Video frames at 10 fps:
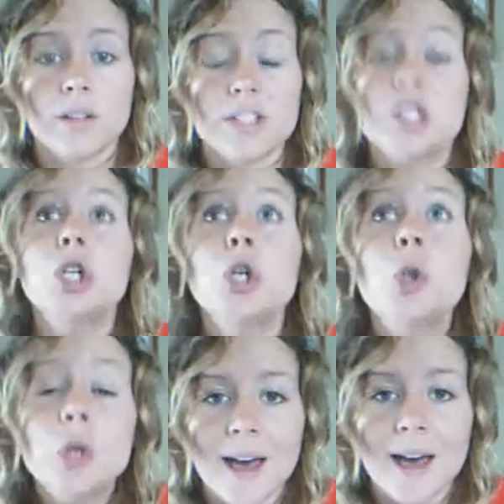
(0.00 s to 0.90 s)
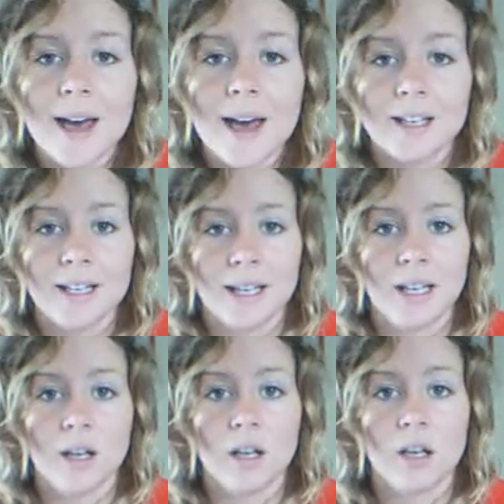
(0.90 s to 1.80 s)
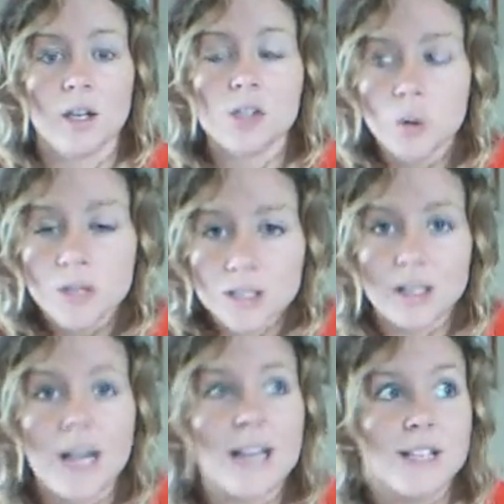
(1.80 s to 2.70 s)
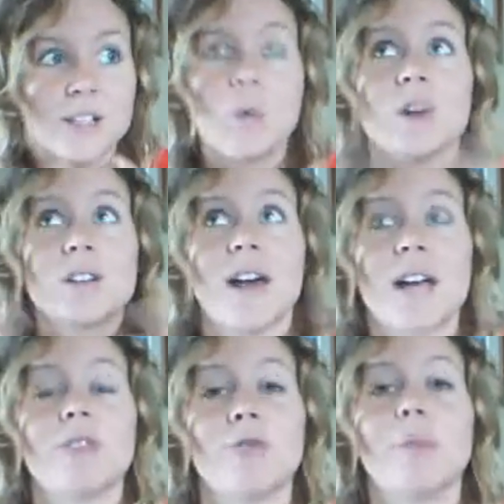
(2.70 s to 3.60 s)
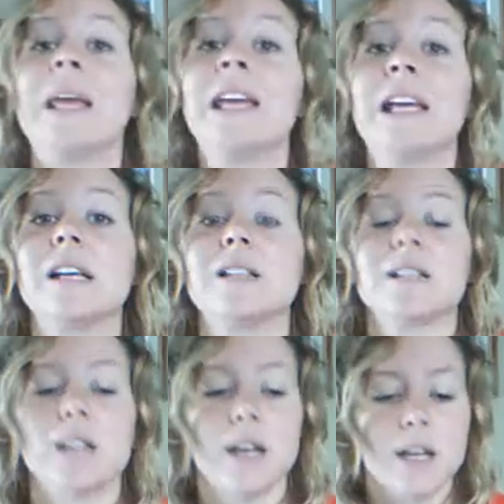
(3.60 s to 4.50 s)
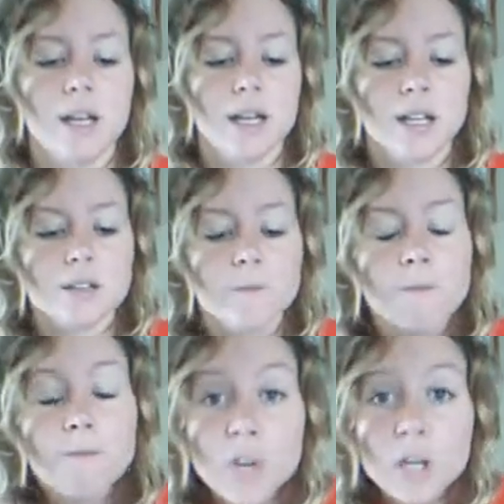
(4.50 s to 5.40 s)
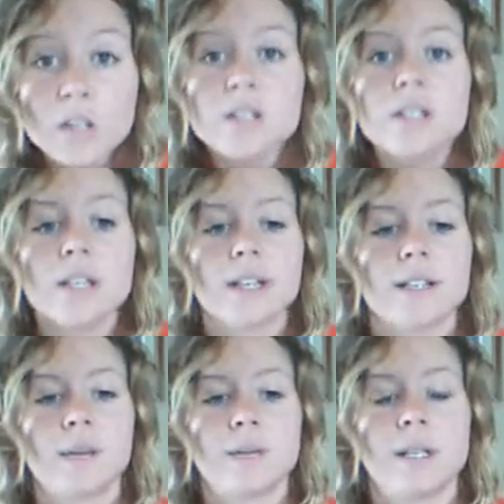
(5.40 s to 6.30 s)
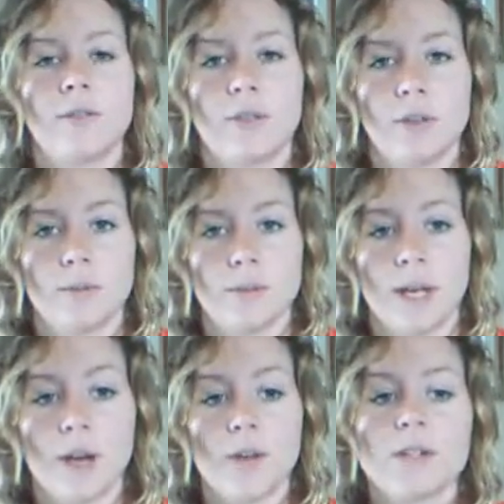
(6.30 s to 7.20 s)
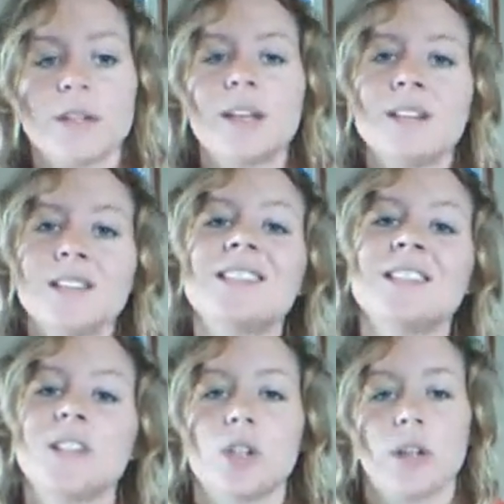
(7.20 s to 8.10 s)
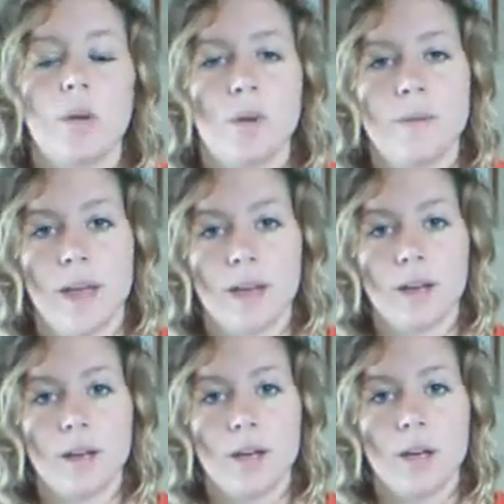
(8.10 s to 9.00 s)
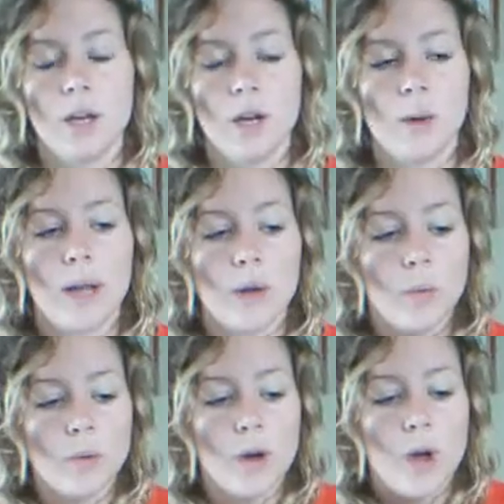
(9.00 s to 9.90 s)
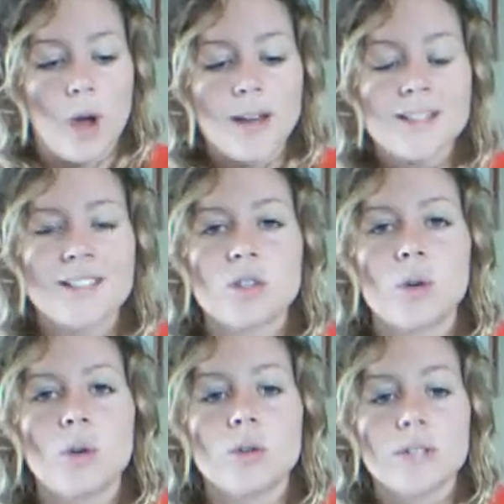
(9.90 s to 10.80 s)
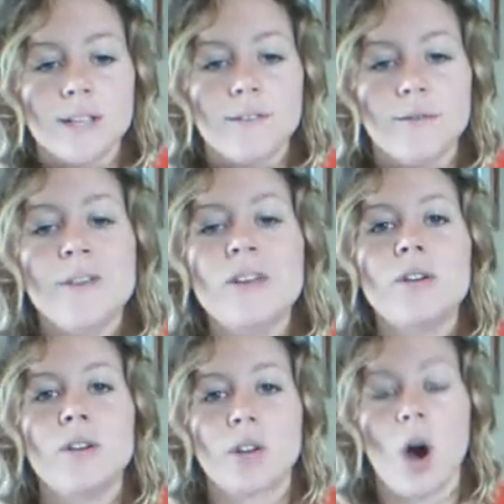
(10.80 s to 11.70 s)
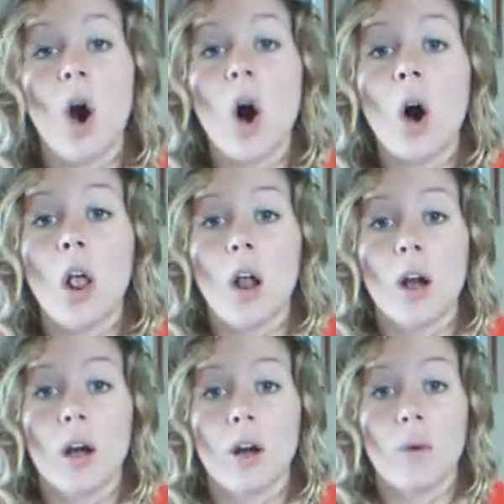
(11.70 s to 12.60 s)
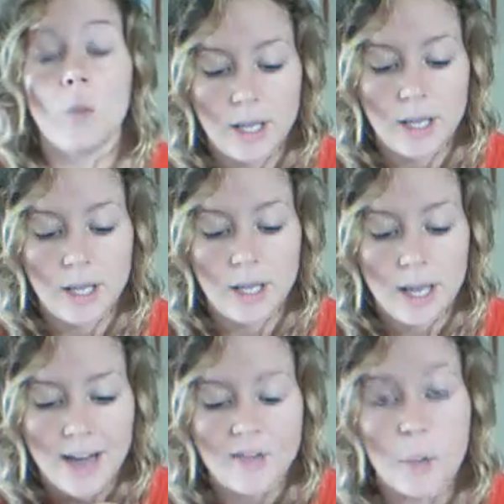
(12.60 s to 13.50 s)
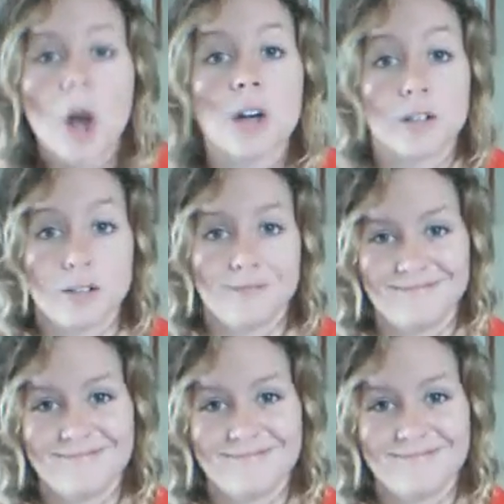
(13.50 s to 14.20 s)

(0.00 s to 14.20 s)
this new humanity towards the light, towards that of peace, is first accepting it for themselves. And that is a decision that we make, right? Us as souls can feel the call when we have a part